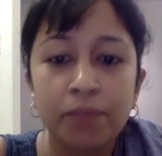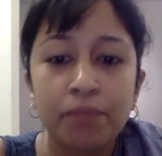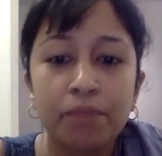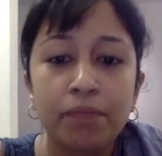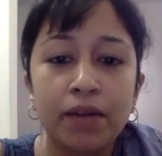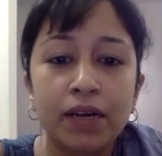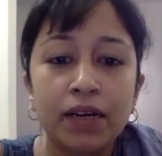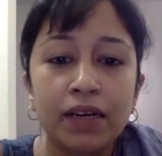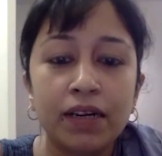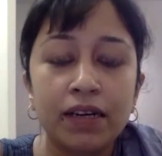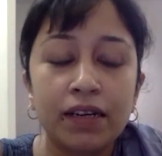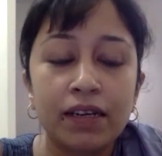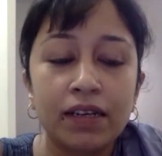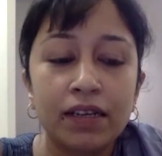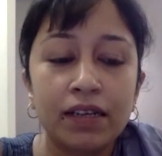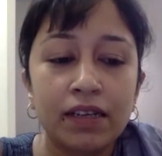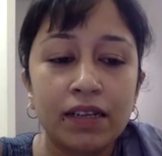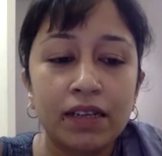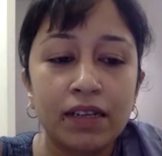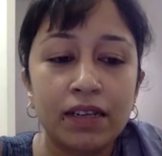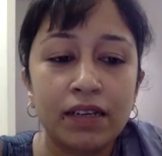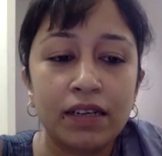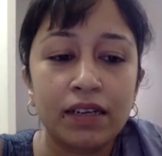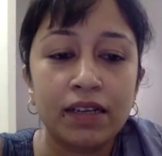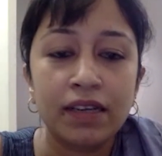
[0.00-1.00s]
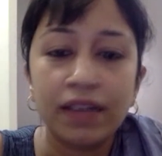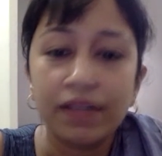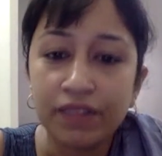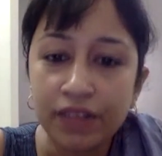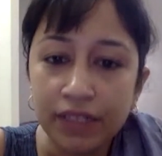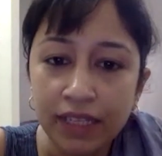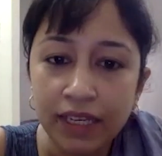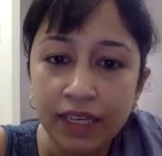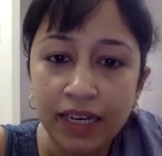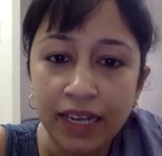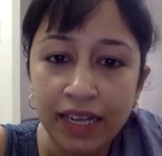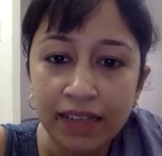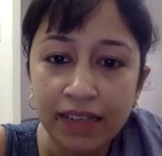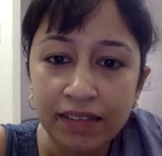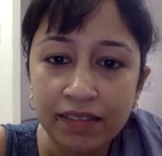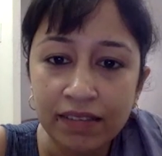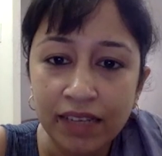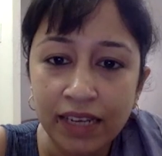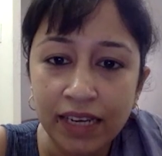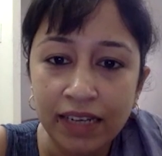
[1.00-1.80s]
But nevertheless,